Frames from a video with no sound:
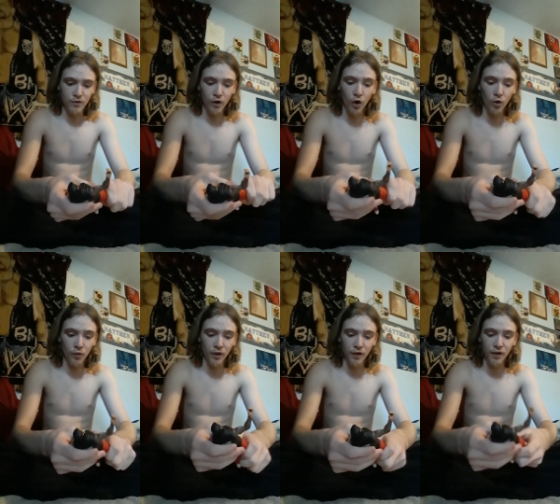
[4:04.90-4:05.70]
all
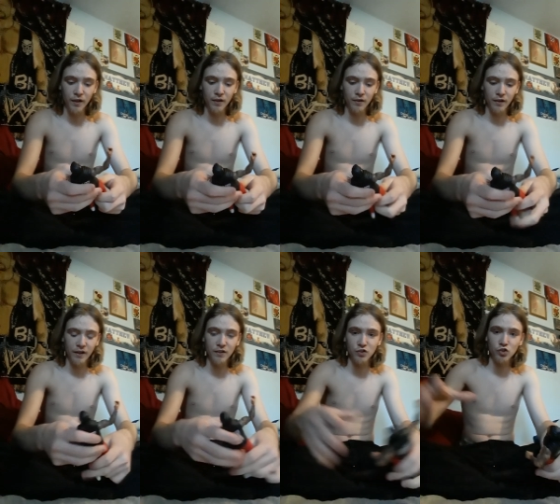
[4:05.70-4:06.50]
the
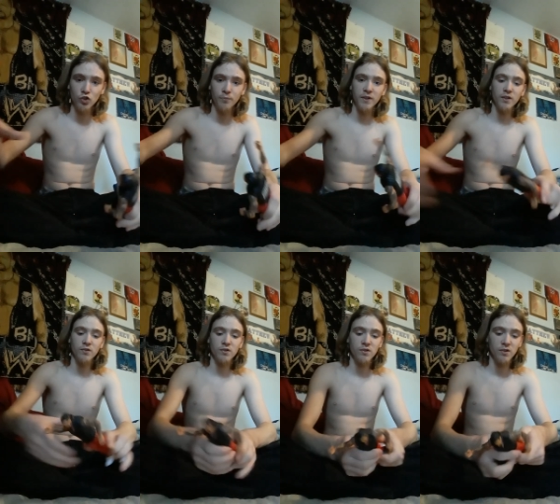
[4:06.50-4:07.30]

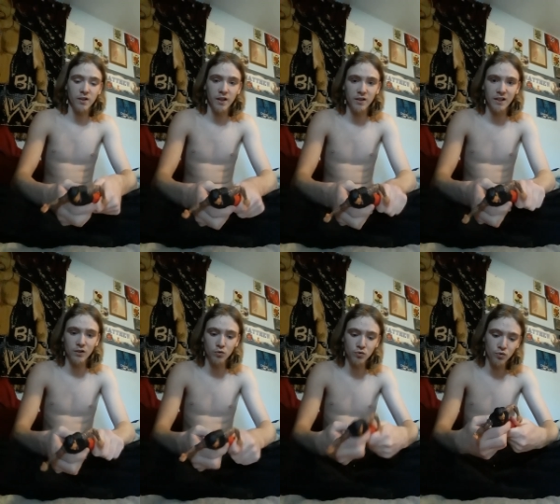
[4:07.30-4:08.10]
instruments that they
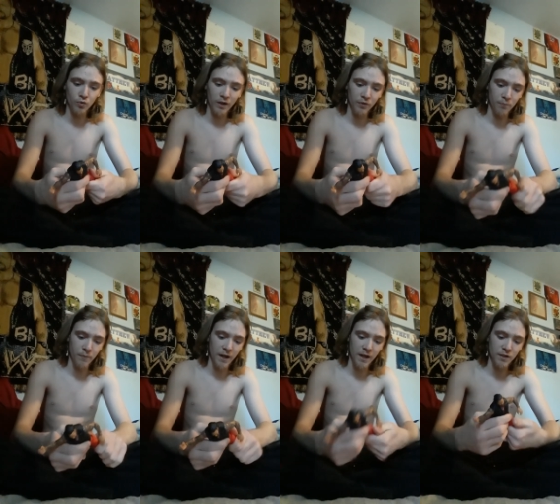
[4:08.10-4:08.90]
used throughout the
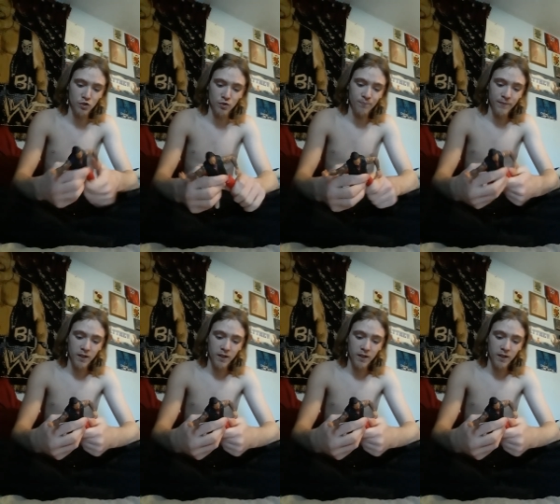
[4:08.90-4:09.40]
match.